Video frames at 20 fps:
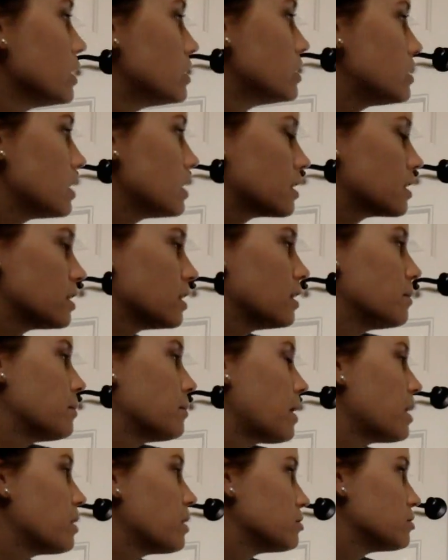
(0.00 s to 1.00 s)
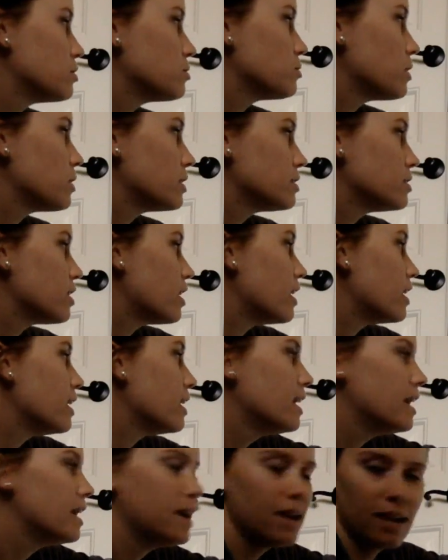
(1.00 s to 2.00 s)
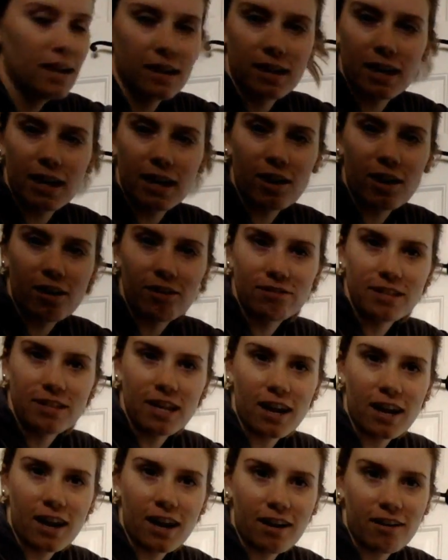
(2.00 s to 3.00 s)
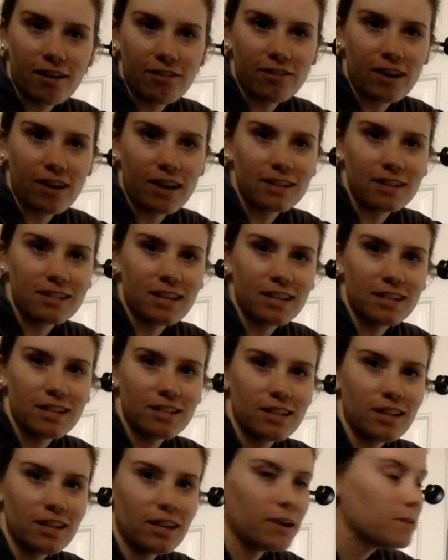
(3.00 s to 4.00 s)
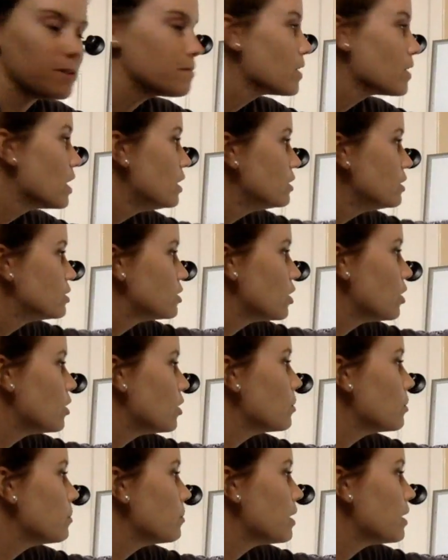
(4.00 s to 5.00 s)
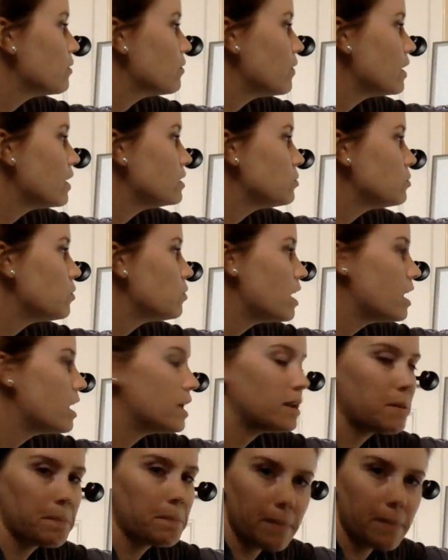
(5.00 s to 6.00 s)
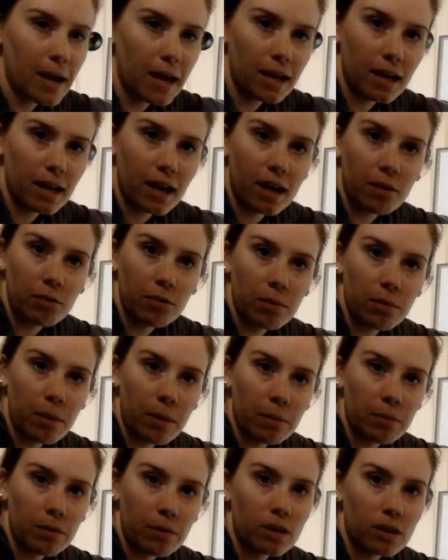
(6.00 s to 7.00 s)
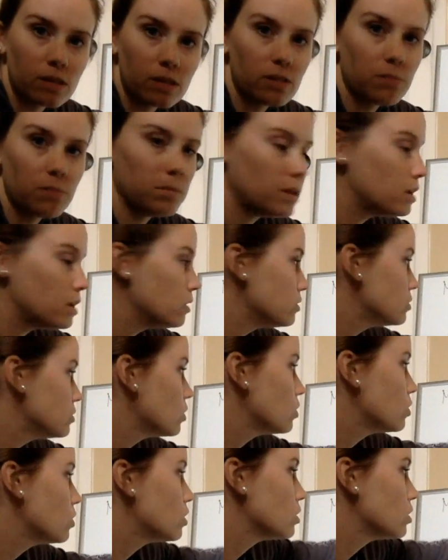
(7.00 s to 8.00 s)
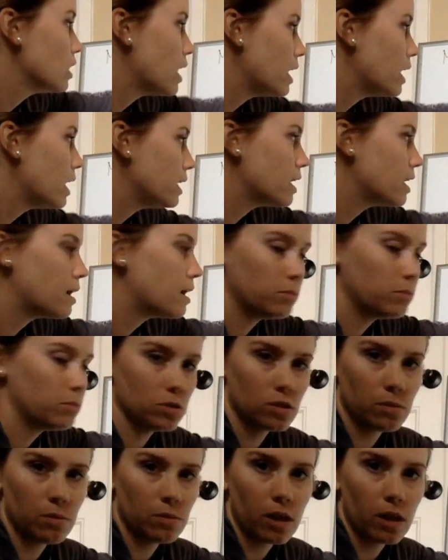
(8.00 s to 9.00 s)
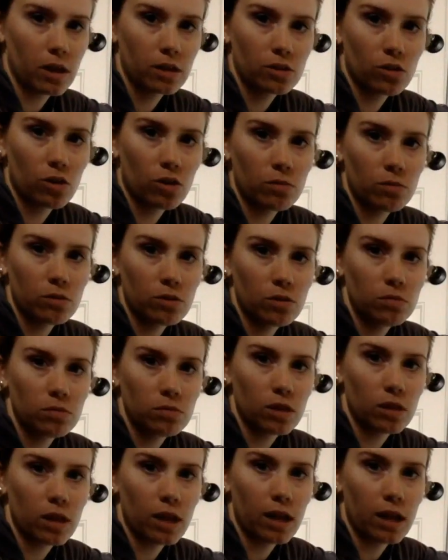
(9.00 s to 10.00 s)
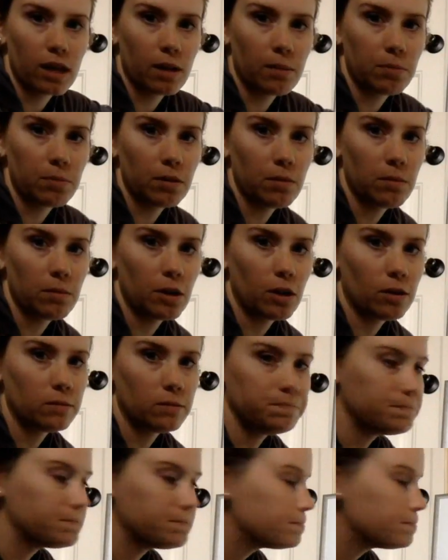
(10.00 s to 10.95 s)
stick to meiosis 1. Sorry, getting off on a tangent here. So metaphase 1, meta, remember, is the middle. So they're lining up. Those homologous chromosomes are lining up in the middle.